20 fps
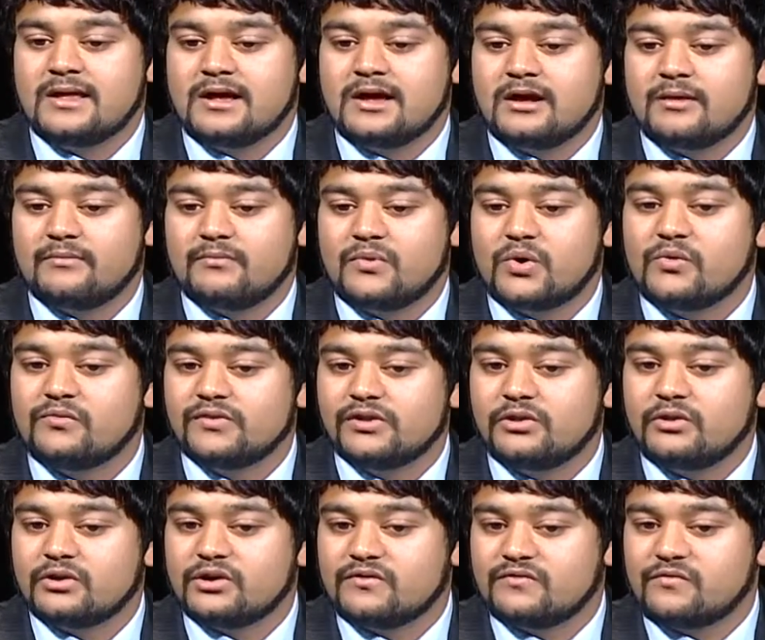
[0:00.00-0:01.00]
And hopefully
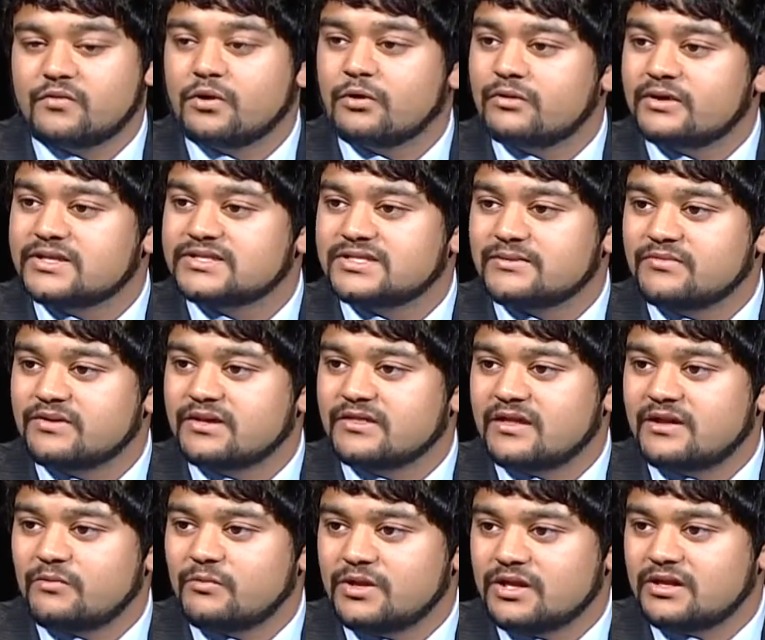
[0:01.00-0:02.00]
looking forward, it's something
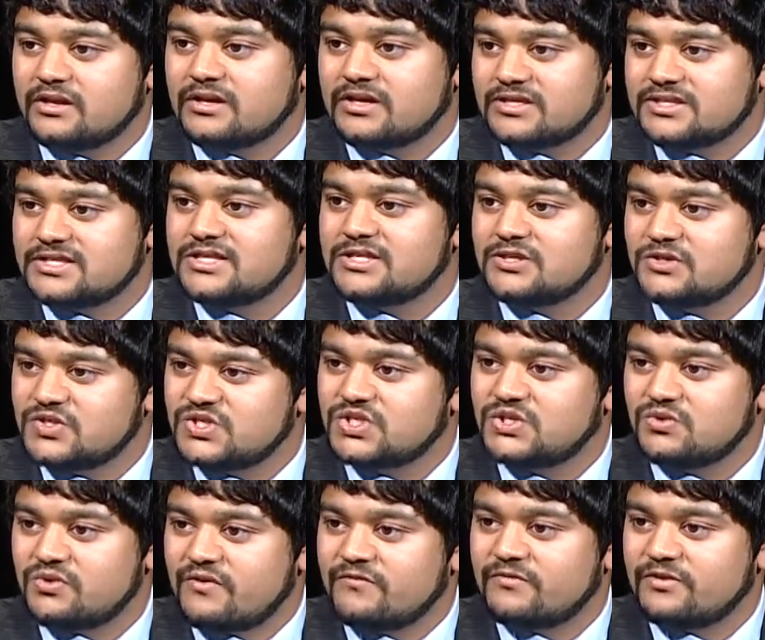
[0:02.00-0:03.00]
that we can continue to
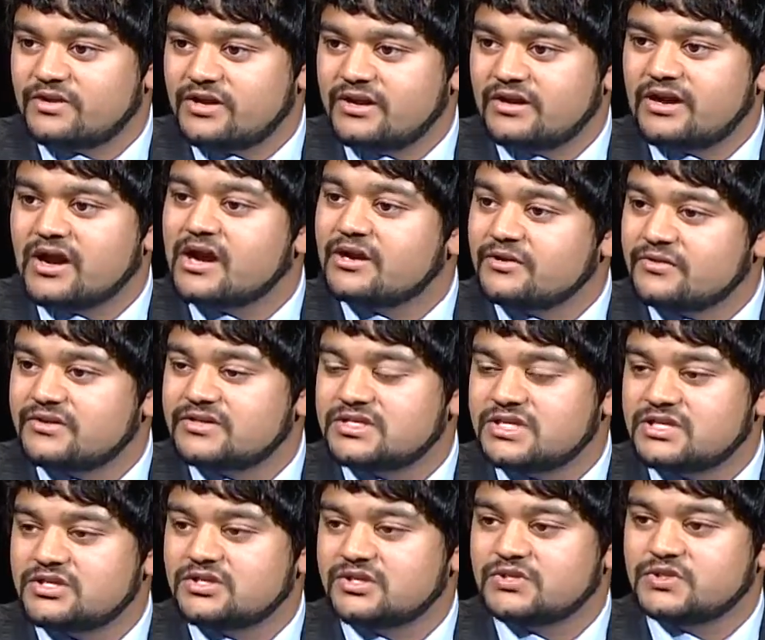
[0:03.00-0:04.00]
do every year, honor the
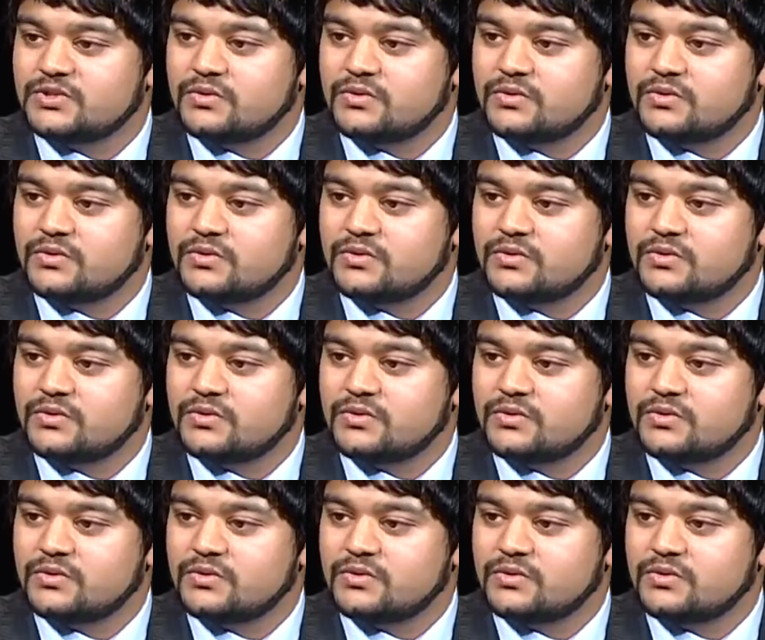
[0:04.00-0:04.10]
teachers